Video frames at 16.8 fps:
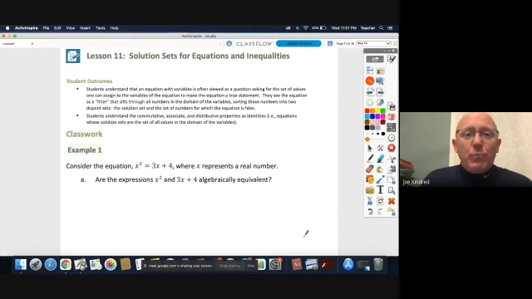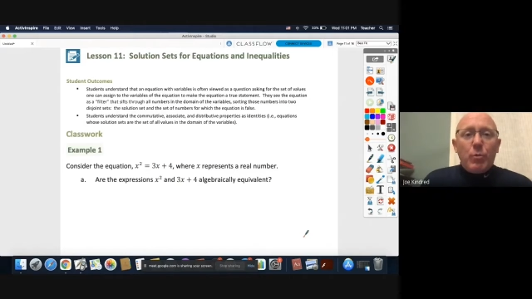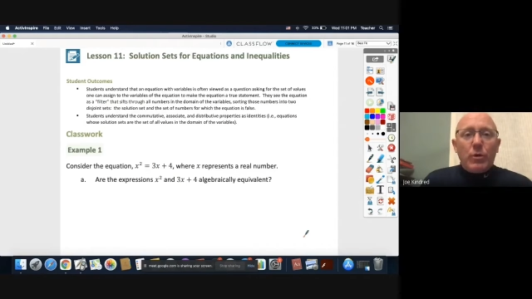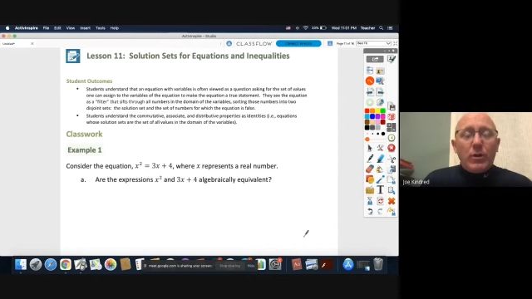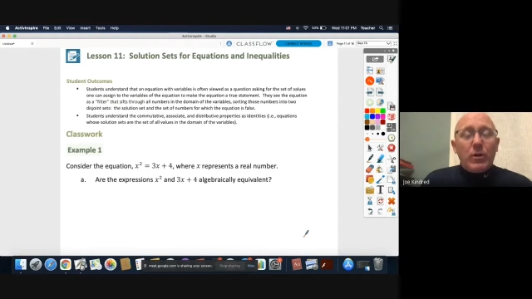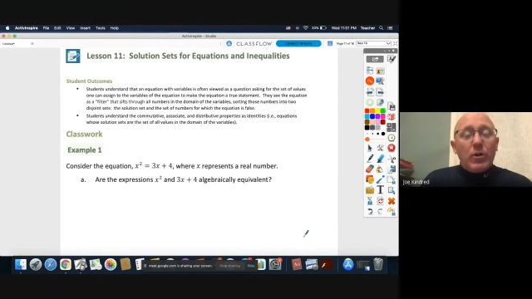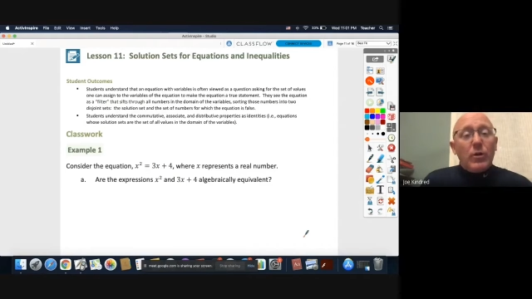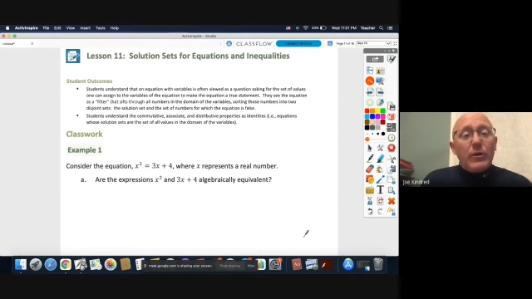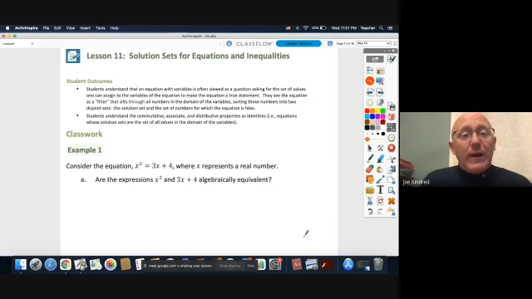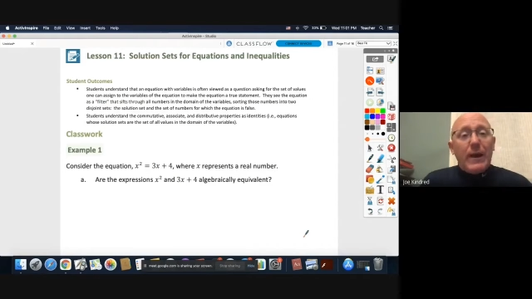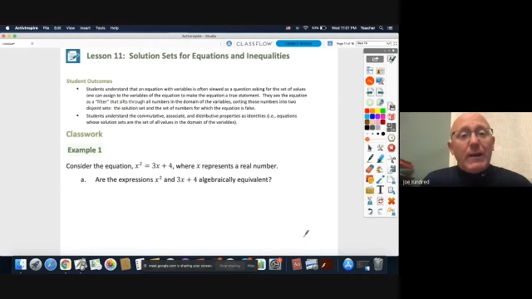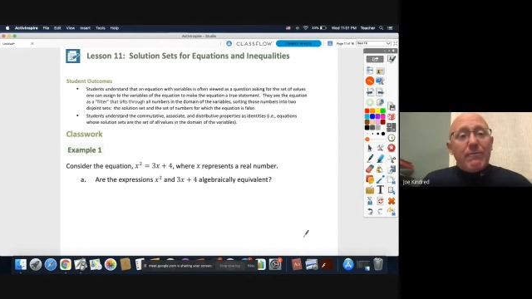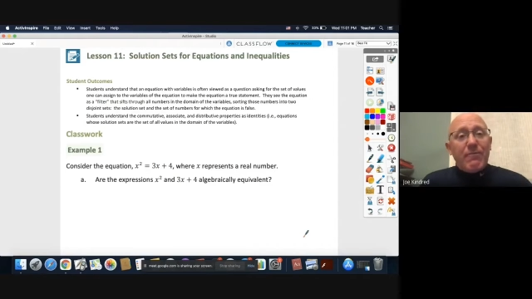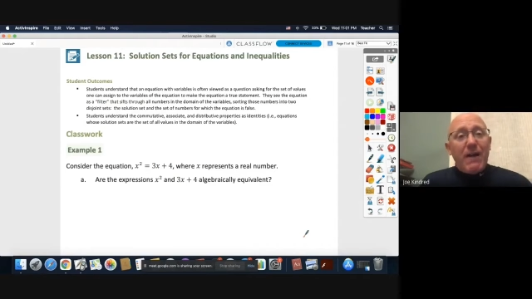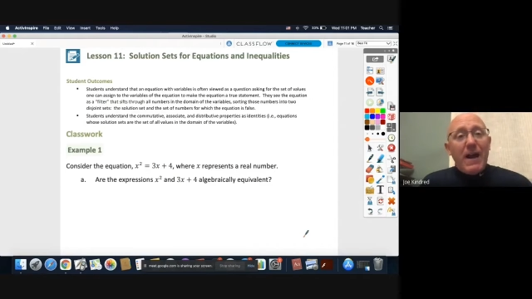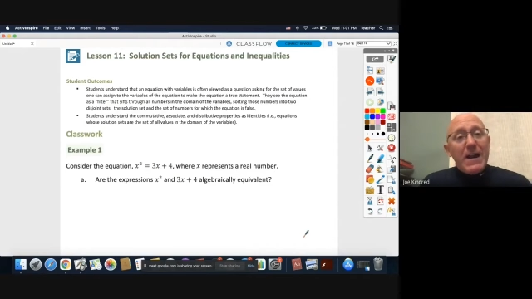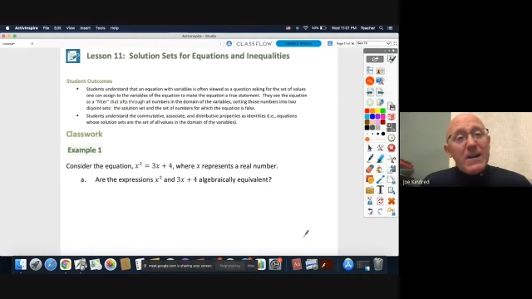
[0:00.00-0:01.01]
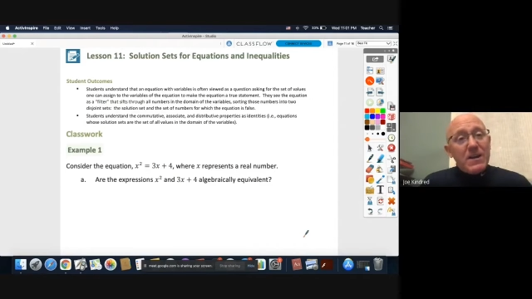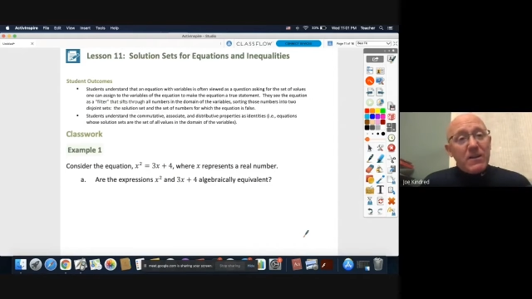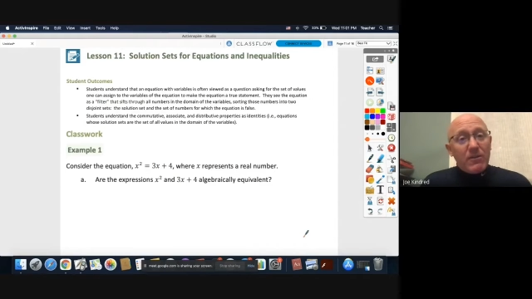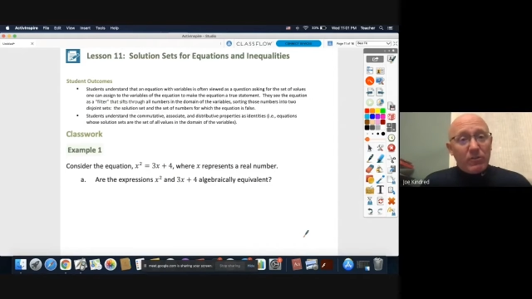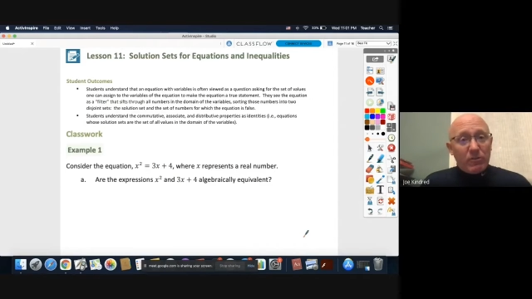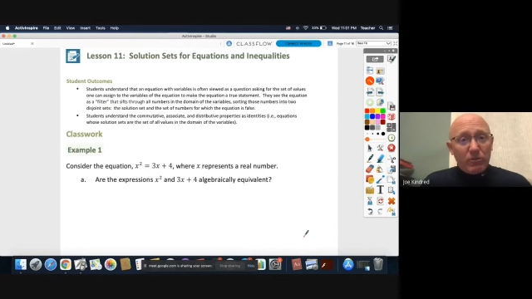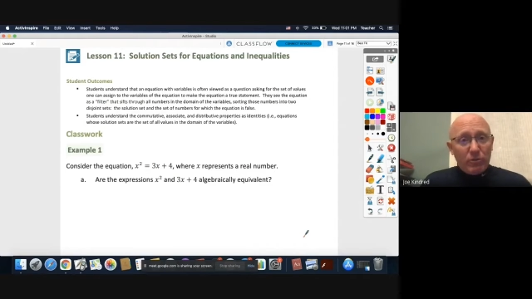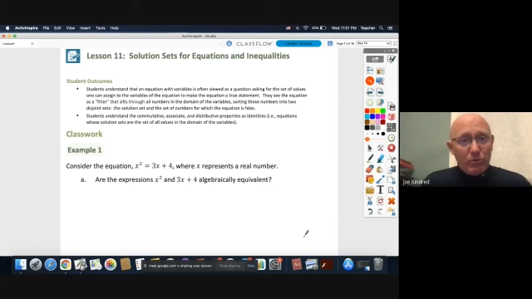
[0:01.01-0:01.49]
look at finding
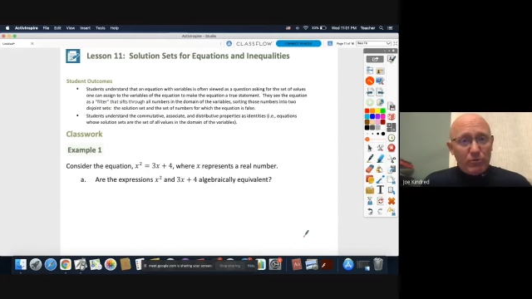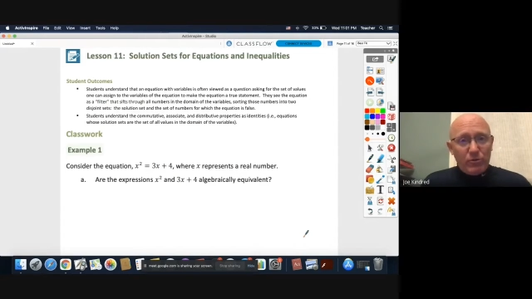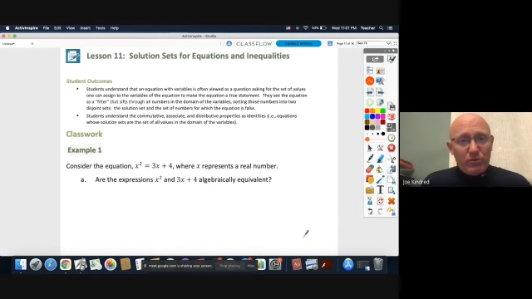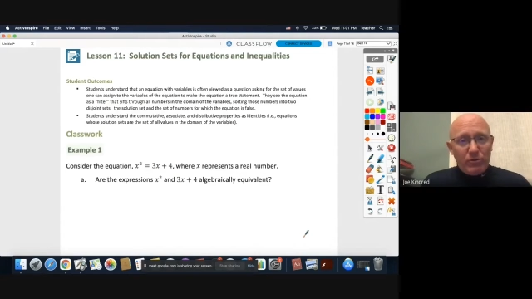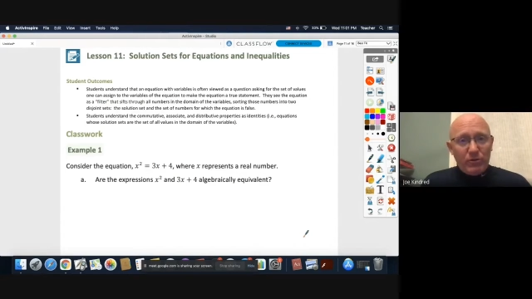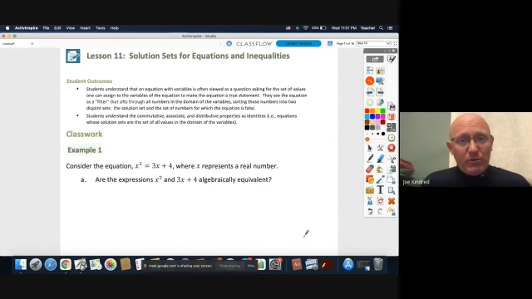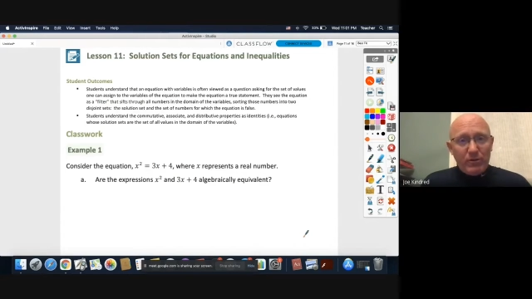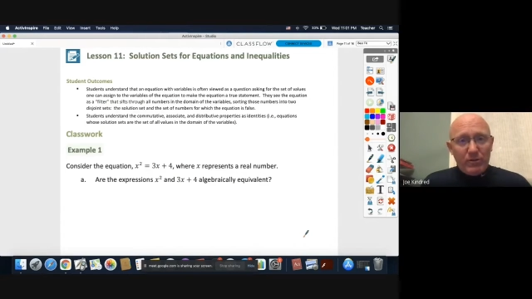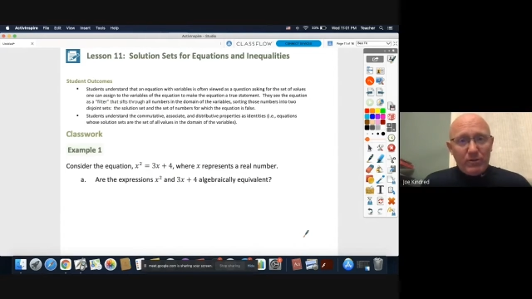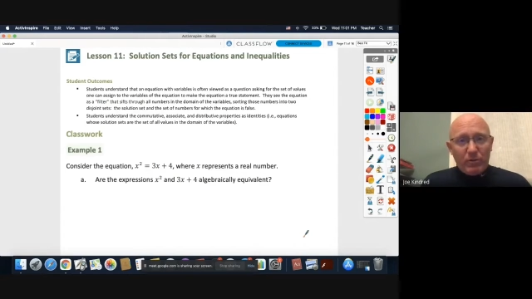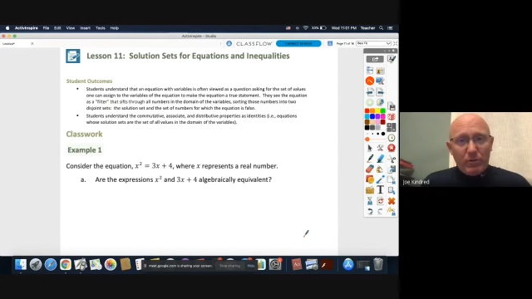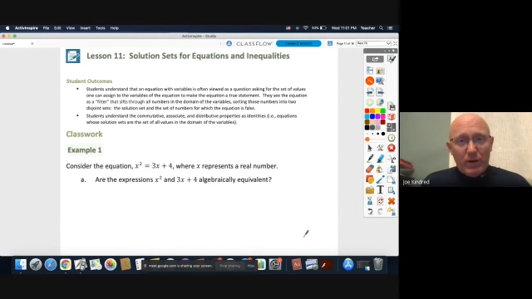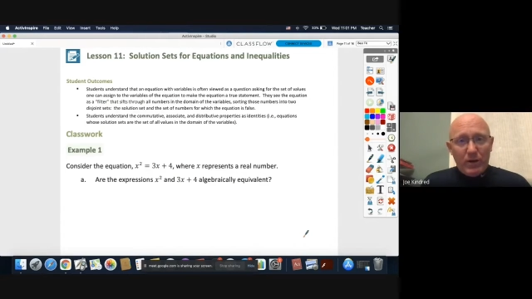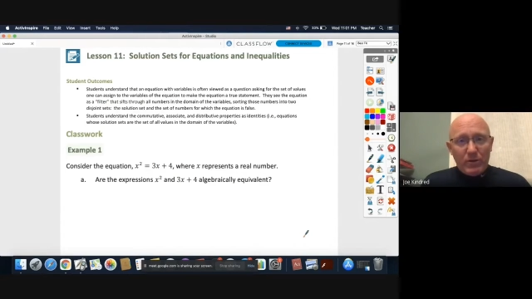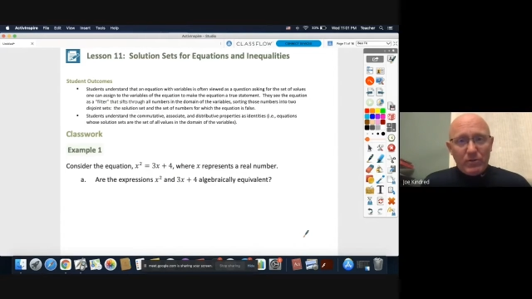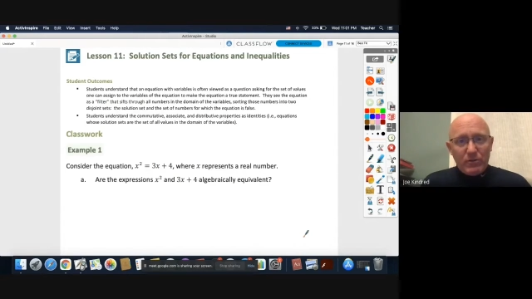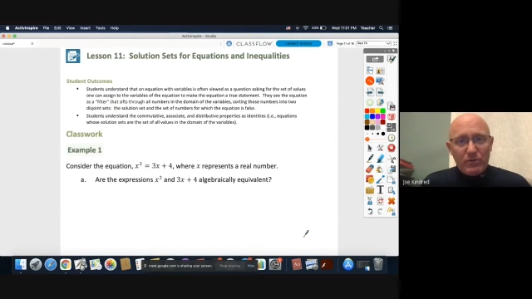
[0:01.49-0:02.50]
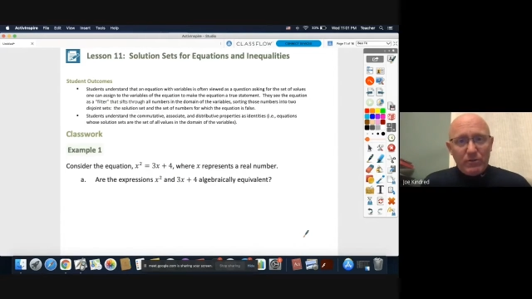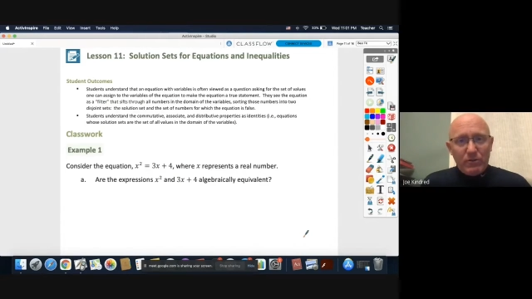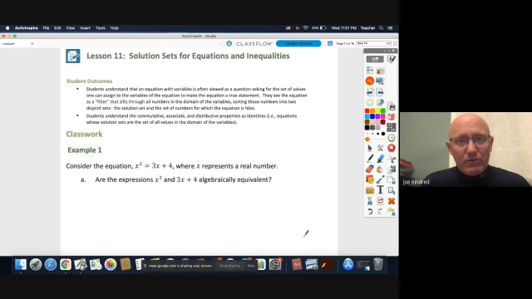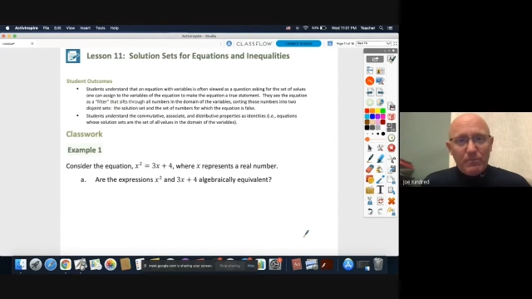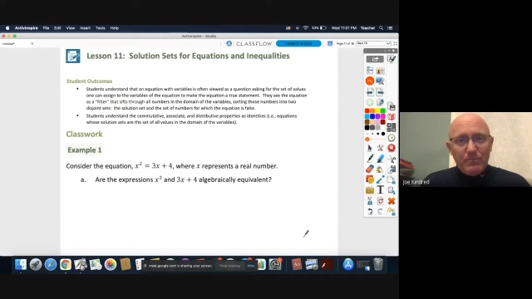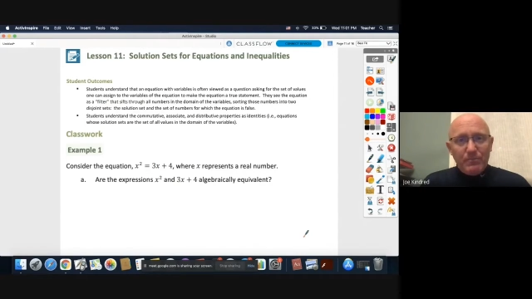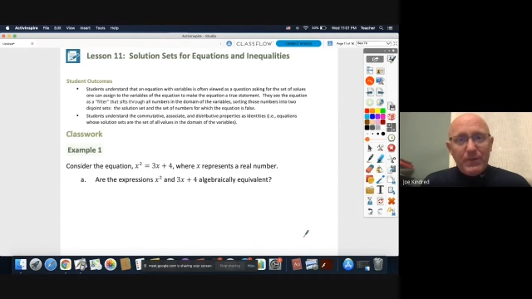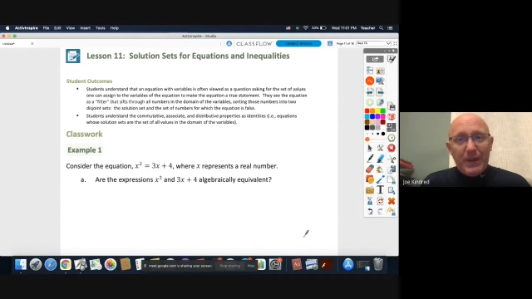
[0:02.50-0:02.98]
solutions to these equations
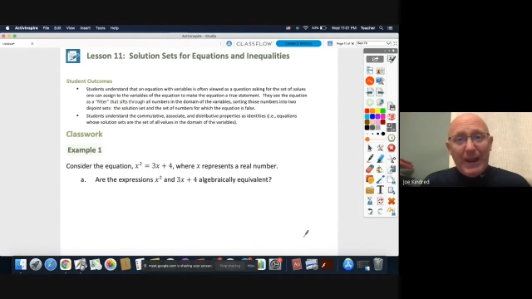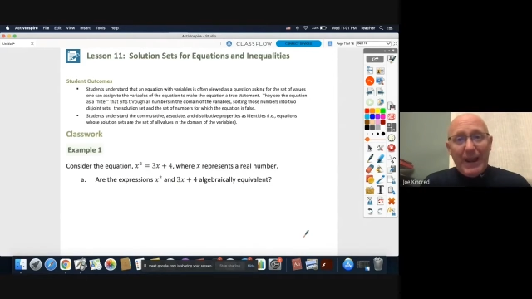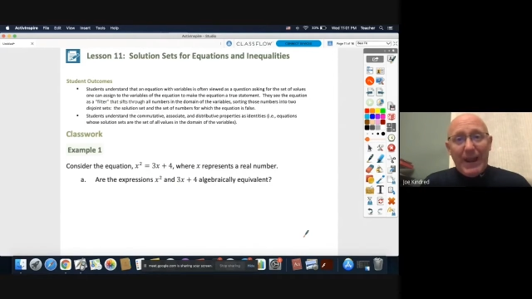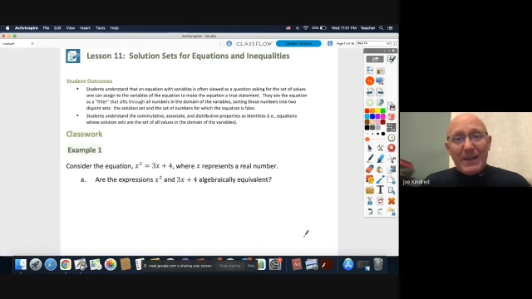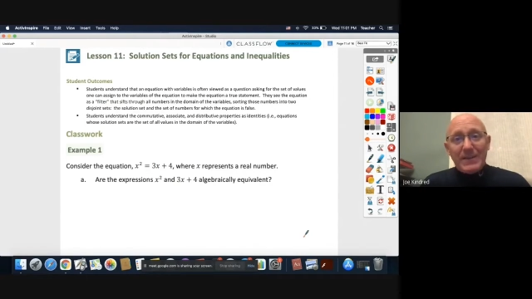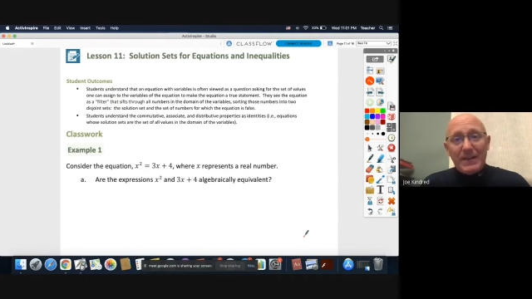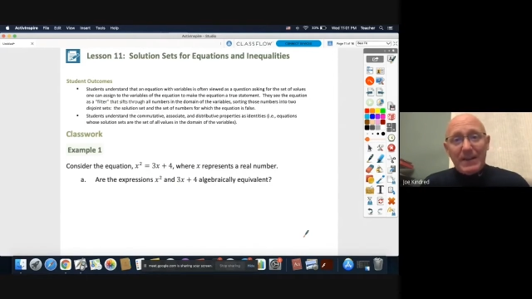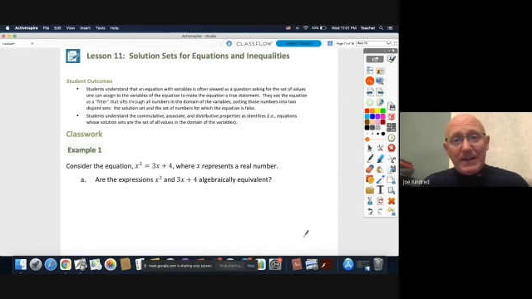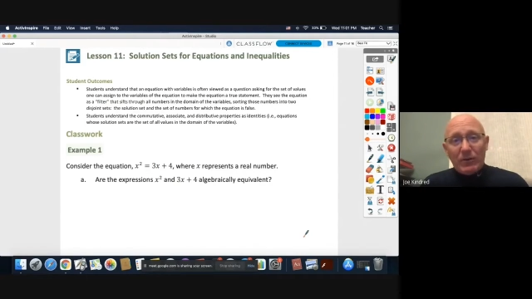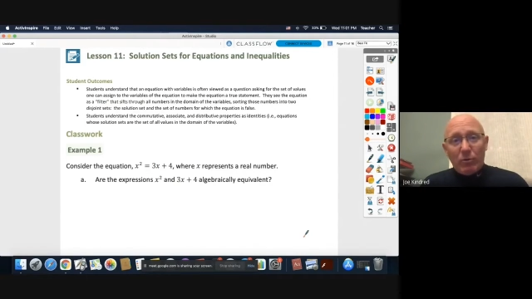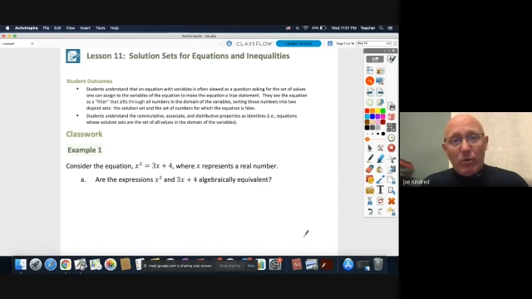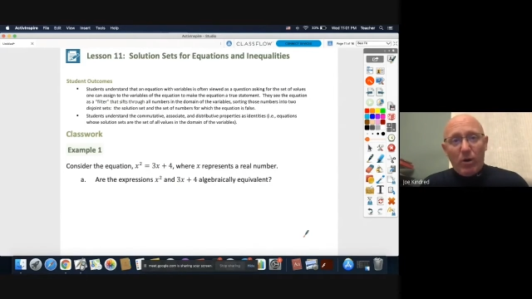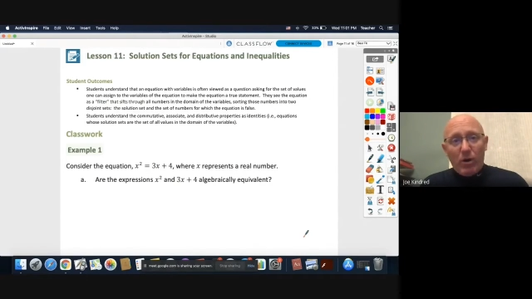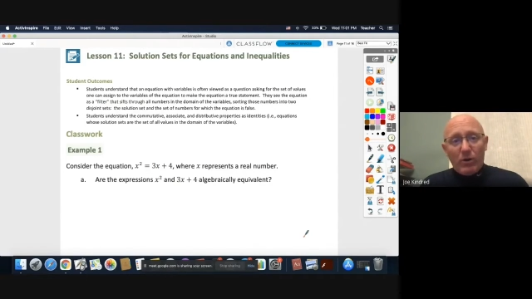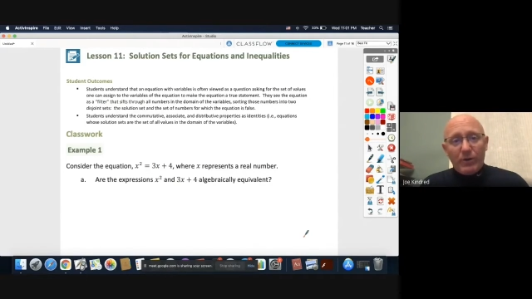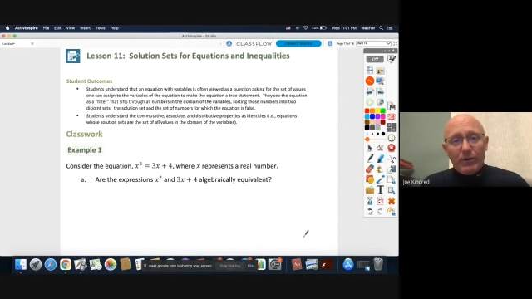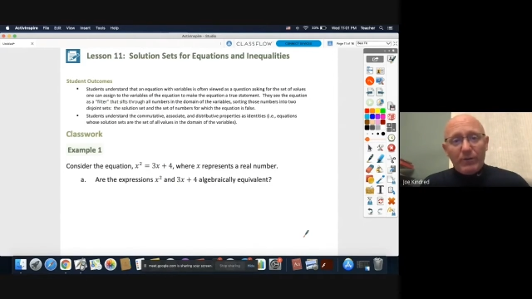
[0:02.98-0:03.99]
and inequalities